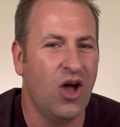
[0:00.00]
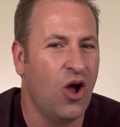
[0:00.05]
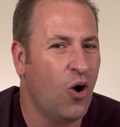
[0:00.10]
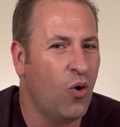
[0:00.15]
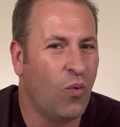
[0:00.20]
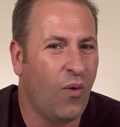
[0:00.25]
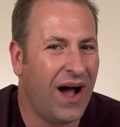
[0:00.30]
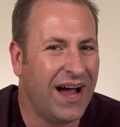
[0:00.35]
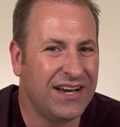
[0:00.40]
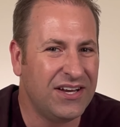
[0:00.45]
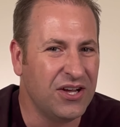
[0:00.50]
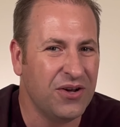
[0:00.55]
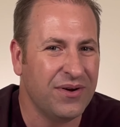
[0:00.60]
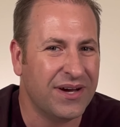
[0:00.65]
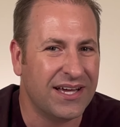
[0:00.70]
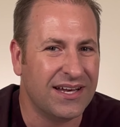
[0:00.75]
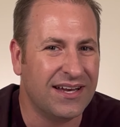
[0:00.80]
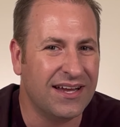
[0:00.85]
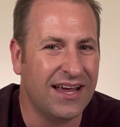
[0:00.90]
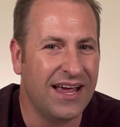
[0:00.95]
Why do
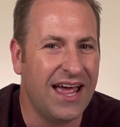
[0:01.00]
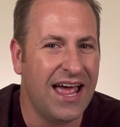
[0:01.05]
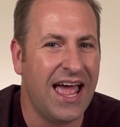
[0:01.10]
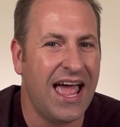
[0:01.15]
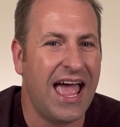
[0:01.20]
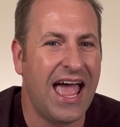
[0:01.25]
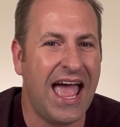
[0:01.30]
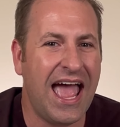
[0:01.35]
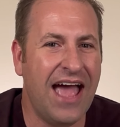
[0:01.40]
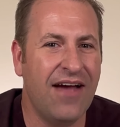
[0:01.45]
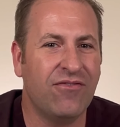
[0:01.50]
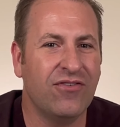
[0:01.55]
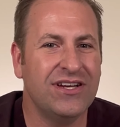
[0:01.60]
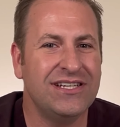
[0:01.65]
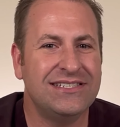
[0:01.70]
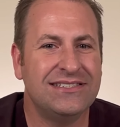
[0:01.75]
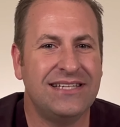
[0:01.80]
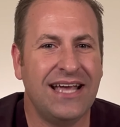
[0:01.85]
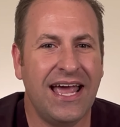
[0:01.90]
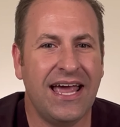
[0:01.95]
it? Every
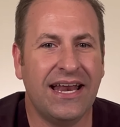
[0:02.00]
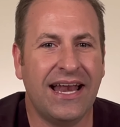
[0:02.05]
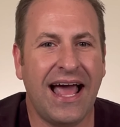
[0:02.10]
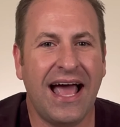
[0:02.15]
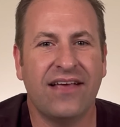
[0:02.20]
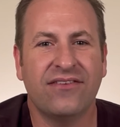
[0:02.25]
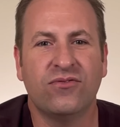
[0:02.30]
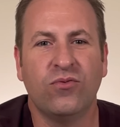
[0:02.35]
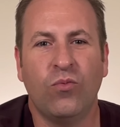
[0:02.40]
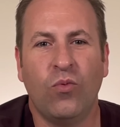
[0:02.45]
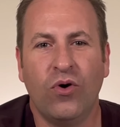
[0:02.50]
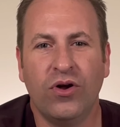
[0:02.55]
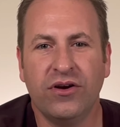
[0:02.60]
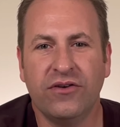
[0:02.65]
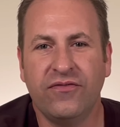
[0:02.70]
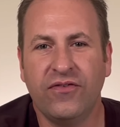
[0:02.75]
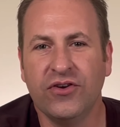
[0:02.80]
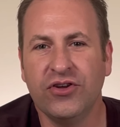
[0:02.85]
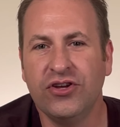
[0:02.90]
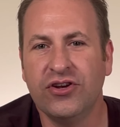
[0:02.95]
state has
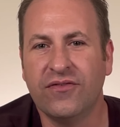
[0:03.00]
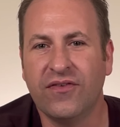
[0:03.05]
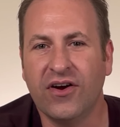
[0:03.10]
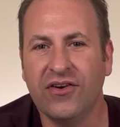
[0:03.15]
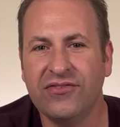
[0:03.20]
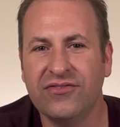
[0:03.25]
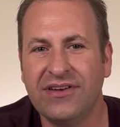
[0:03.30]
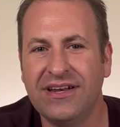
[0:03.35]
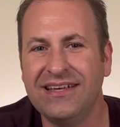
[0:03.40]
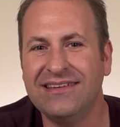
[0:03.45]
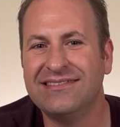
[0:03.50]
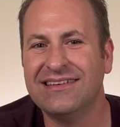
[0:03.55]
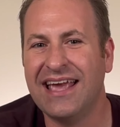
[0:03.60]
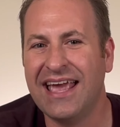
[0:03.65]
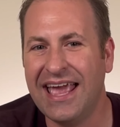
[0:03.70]
wonderful universities